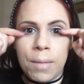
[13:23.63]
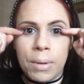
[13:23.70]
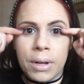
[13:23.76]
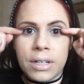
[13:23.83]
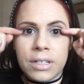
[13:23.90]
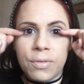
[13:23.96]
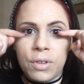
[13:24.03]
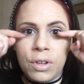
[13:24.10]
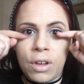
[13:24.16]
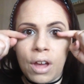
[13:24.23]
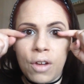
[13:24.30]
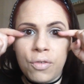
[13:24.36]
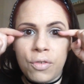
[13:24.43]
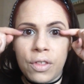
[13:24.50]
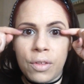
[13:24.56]
because if you
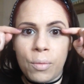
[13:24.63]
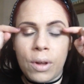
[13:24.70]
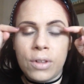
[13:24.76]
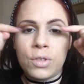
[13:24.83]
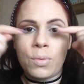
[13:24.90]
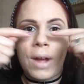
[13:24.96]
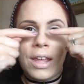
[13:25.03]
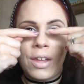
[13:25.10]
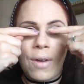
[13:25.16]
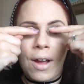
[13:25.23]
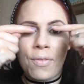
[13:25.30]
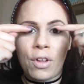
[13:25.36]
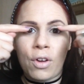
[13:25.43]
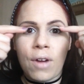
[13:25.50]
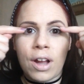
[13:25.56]
go for the ones where you
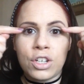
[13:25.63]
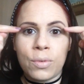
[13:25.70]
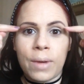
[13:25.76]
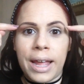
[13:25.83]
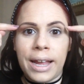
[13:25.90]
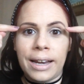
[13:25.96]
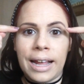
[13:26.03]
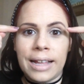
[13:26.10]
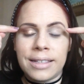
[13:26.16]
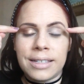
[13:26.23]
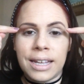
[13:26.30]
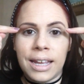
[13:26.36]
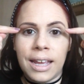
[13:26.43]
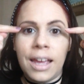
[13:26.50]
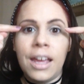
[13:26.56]
have the graduating length
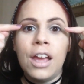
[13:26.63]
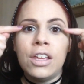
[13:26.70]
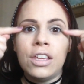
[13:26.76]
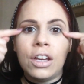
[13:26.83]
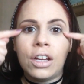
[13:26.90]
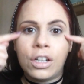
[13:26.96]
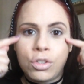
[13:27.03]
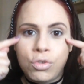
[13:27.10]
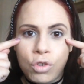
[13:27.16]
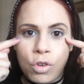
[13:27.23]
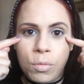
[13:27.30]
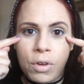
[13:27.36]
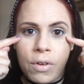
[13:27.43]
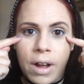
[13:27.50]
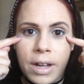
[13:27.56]
to here, you're going to
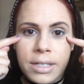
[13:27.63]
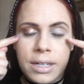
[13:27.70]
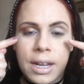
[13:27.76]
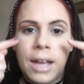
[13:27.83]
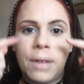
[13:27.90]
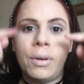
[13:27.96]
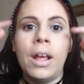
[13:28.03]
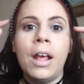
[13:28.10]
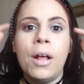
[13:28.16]
droop your eyes down.